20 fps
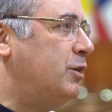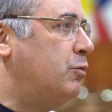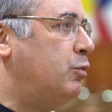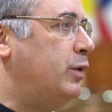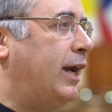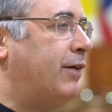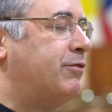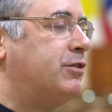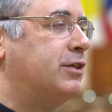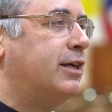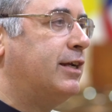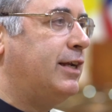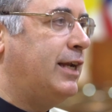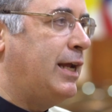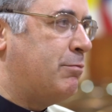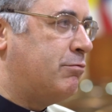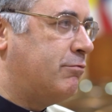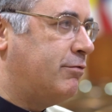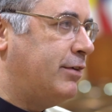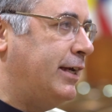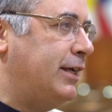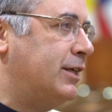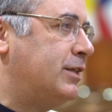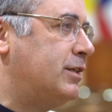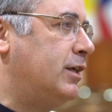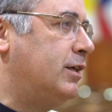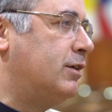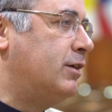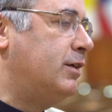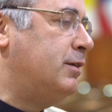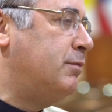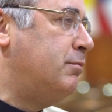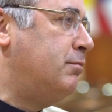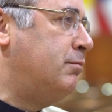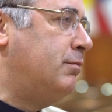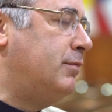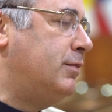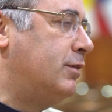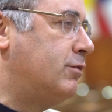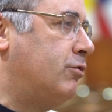We have to collaborate
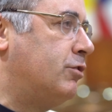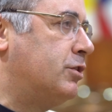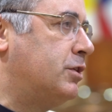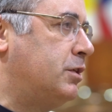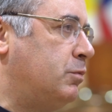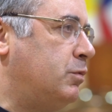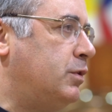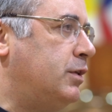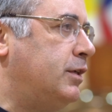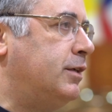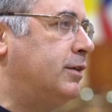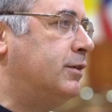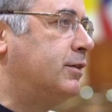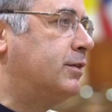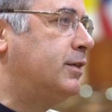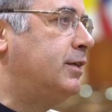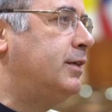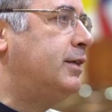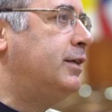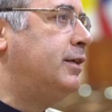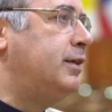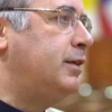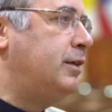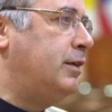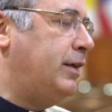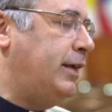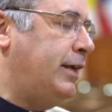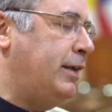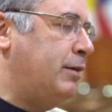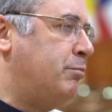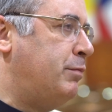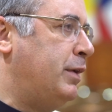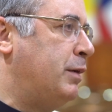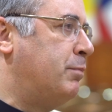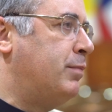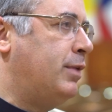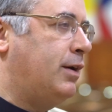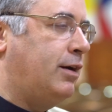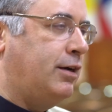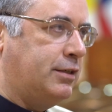across the world in
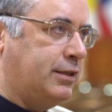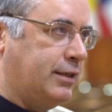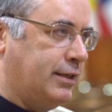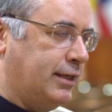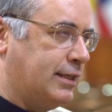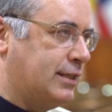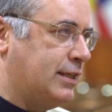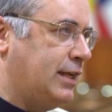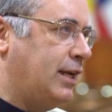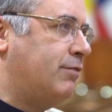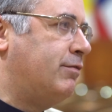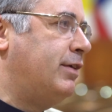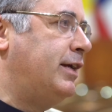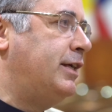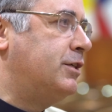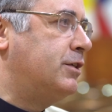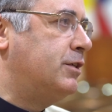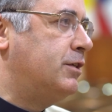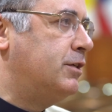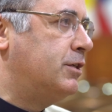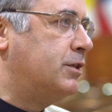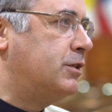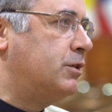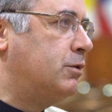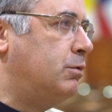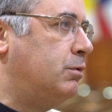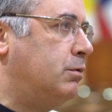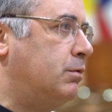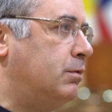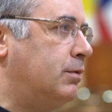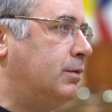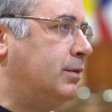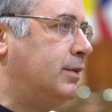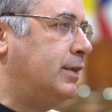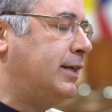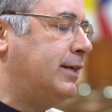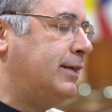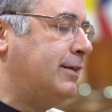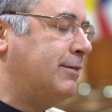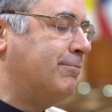big particle accelerators or
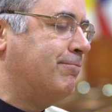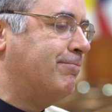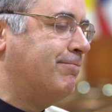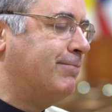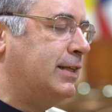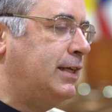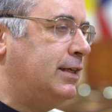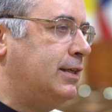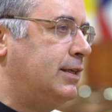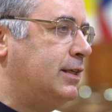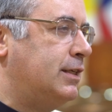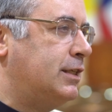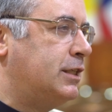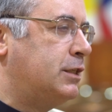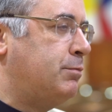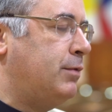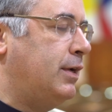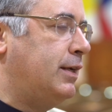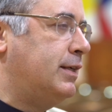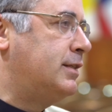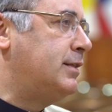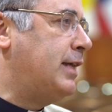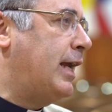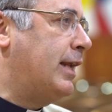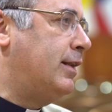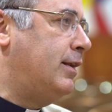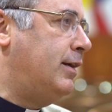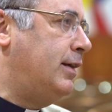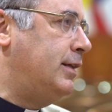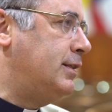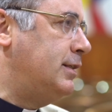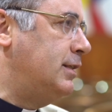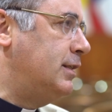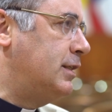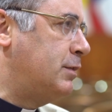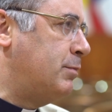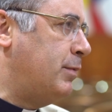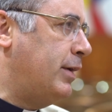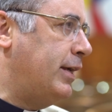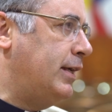satellites in
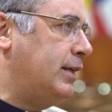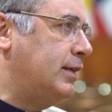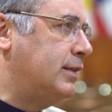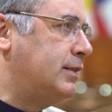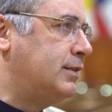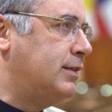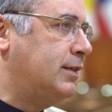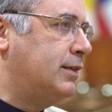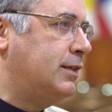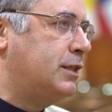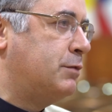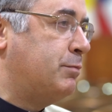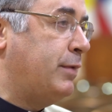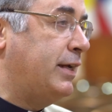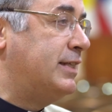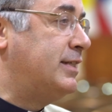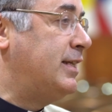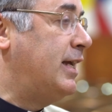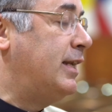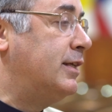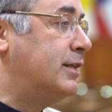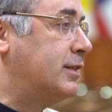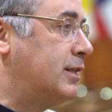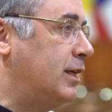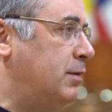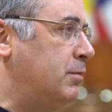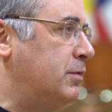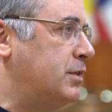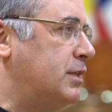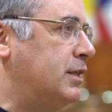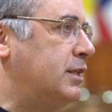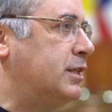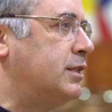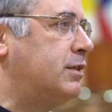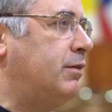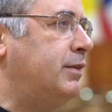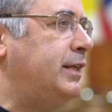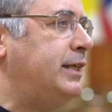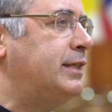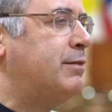space, space telescopes and
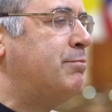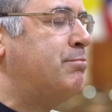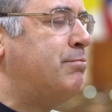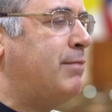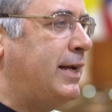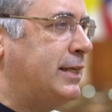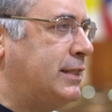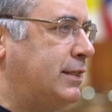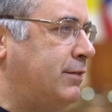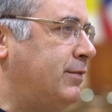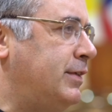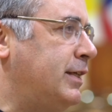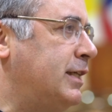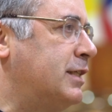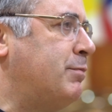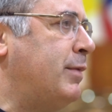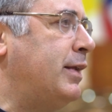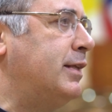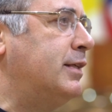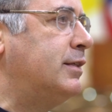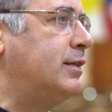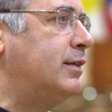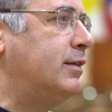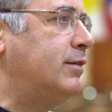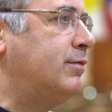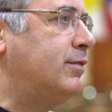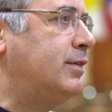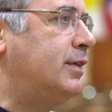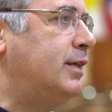so on. These are massively expensive.